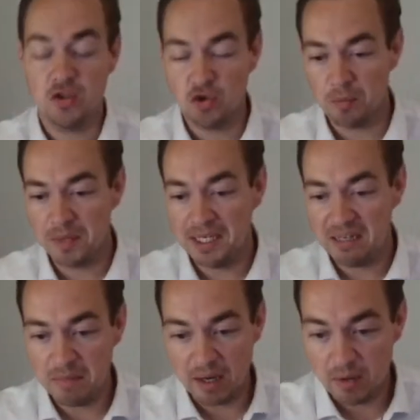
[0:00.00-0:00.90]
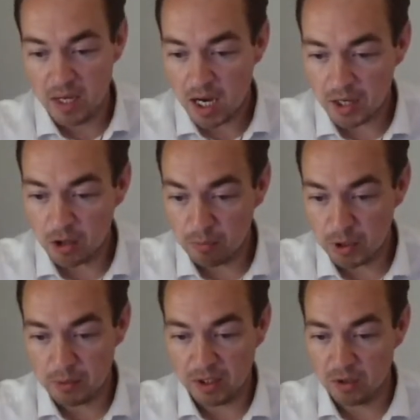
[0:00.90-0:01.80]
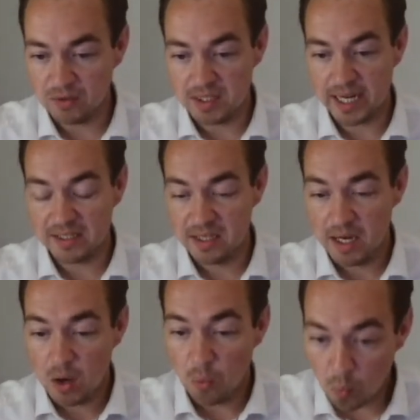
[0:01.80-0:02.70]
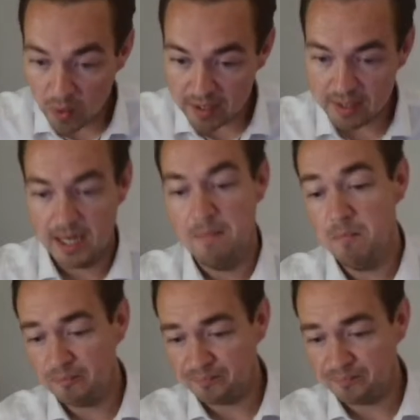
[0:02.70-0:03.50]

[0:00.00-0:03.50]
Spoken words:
Drop me an email and I'll put you in contact with him